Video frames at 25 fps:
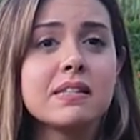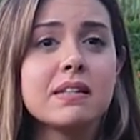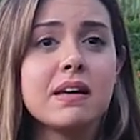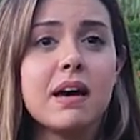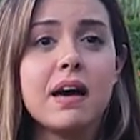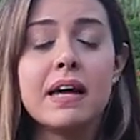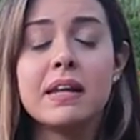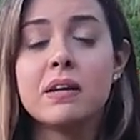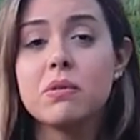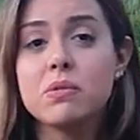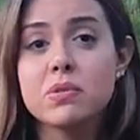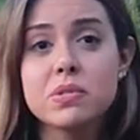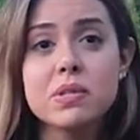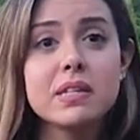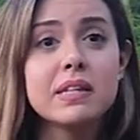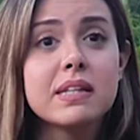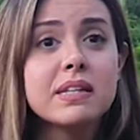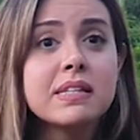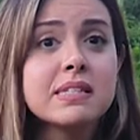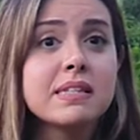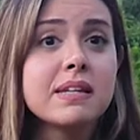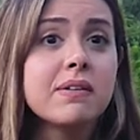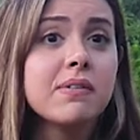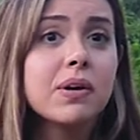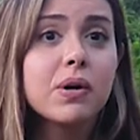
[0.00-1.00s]
And also,
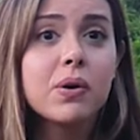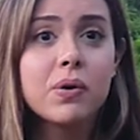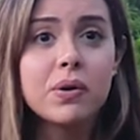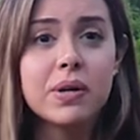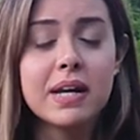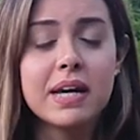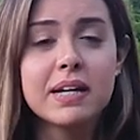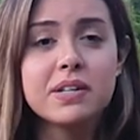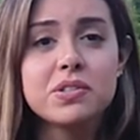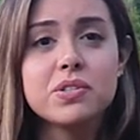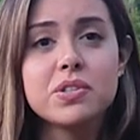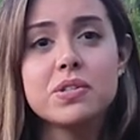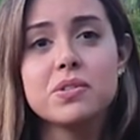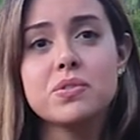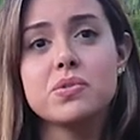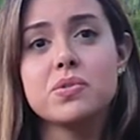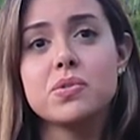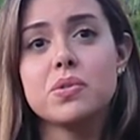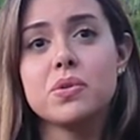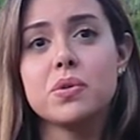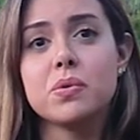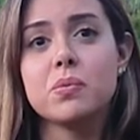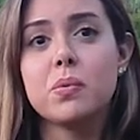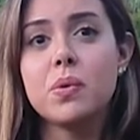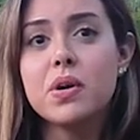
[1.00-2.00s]
is there a connection
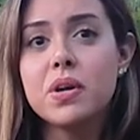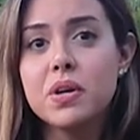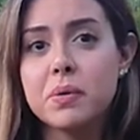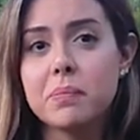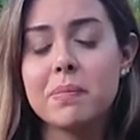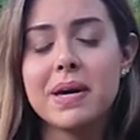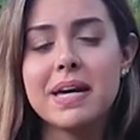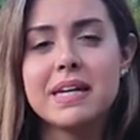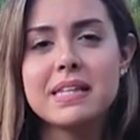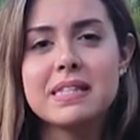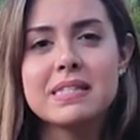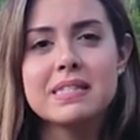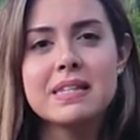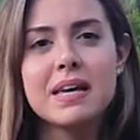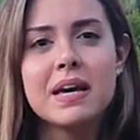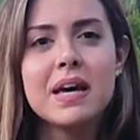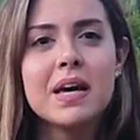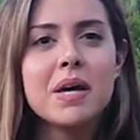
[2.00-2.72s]
to water mains?